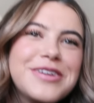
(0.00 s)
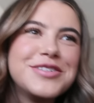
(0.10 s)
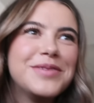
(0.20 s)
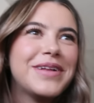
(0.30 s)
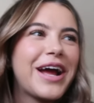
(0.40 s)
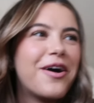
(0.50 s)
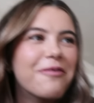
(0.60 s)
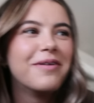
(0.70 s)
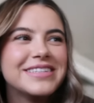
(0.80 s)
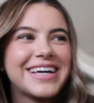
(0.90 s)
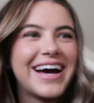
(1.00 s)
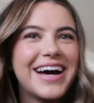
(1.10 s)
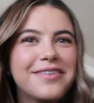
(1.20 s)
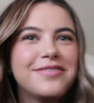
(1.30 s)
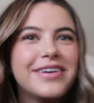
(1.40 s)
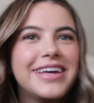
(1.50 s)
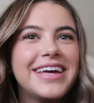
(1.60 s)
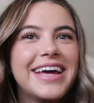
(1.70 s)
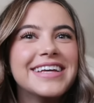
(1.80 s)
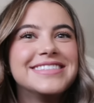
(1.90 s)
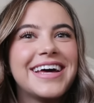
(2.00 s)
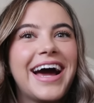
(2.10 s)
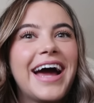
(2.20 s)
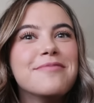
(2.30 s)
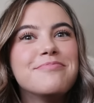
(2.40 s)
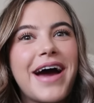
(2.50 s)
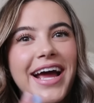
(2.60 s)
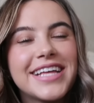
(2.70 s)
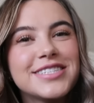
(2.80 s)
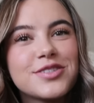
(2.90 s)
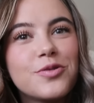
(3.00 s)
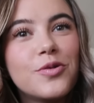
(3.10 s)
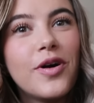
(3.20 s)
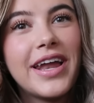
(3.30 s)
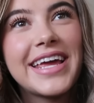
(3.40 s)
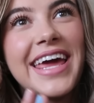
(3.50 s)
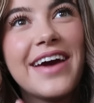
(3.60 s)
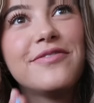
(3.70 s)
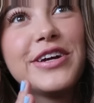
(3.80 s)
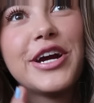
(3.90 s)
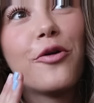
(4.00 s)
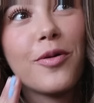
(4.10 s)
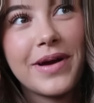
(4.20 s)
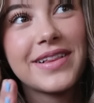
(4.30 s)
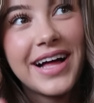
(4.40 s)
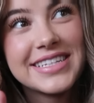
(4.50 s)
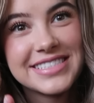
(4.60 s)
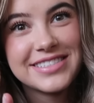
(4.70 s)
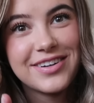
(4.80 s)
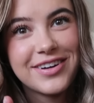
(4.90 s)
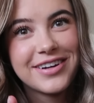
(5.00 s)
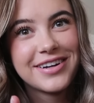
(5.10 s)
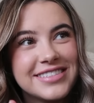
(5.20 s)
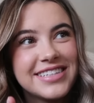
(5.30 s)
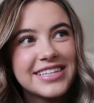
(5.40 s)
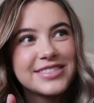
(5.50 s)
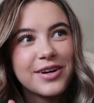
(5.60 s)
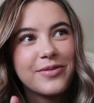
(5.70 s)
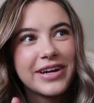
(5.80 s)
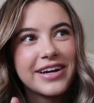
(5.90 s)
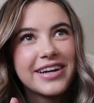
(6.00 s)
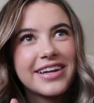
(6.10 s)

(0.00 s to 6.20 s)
weird dream that I always have? What? Is that I'm back in school and I can't figure out where my classes are. Isn't that so weird? Yeah,